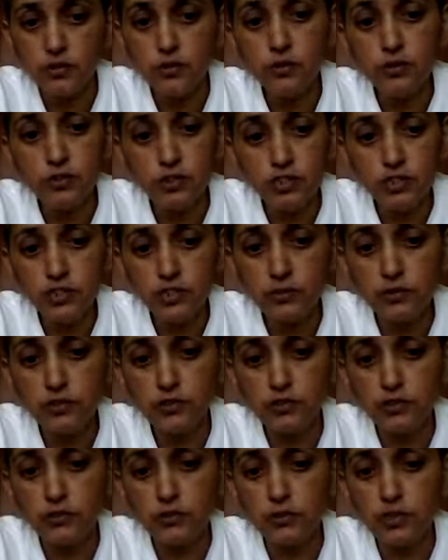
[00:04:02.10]

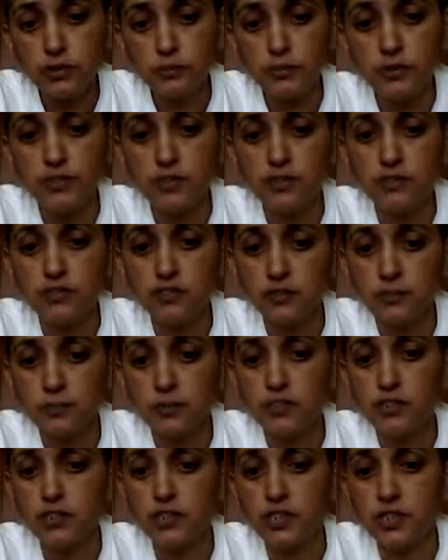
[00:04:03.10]
Continuous or repeated
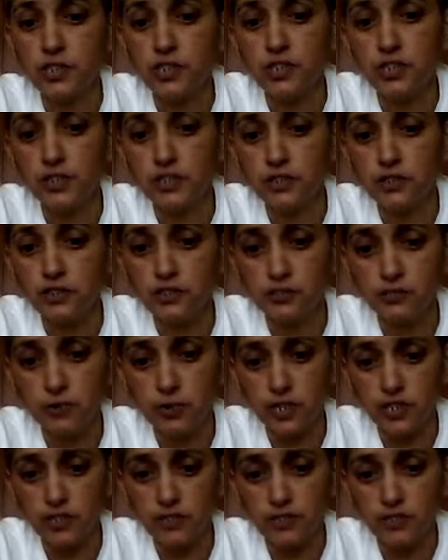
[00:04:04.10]
seepage and leakage of
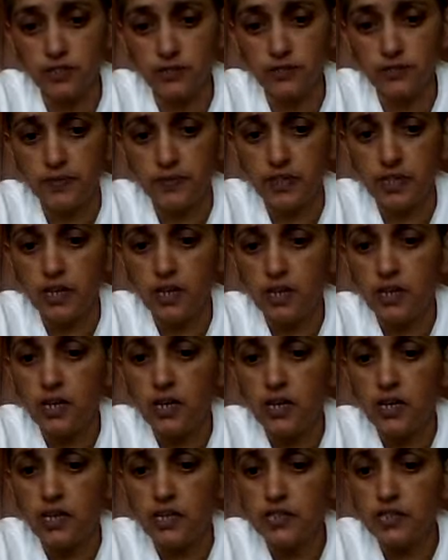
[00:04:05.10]
water.
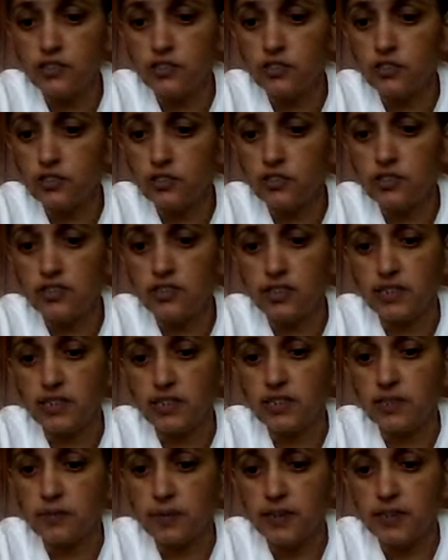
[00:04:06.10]
Easy to
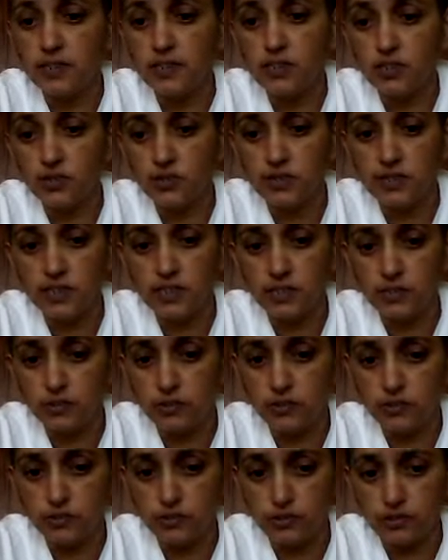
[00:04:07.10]
detect by insured and
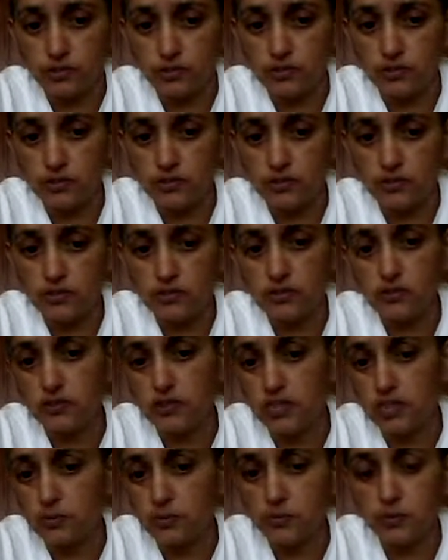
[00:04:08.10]
controlled, so
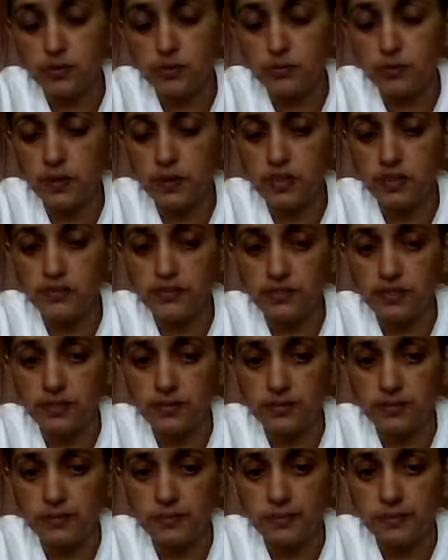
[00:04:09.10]
that won't be covered.
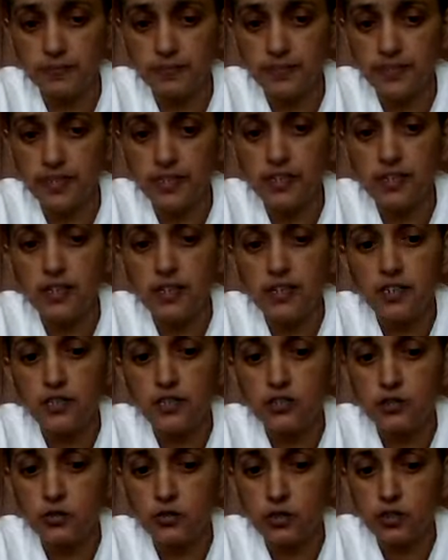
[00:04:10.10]

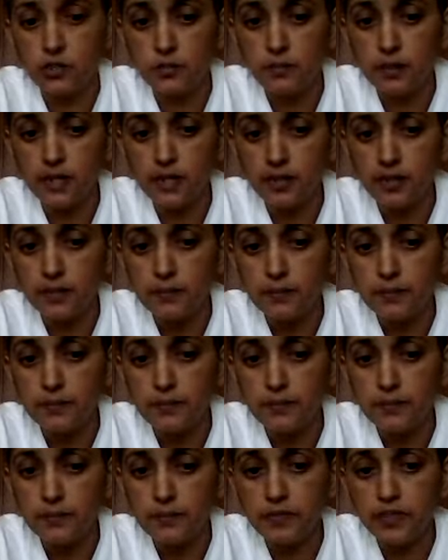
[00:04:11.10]
Sewage backup
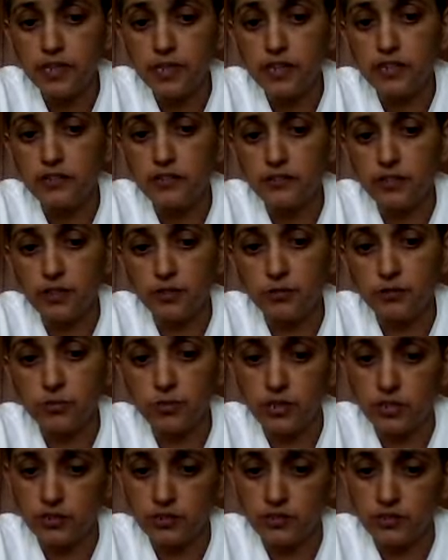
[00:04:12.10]
and
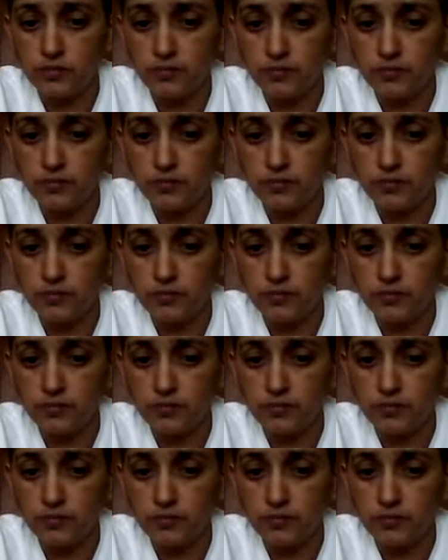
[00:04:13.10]
groundwater.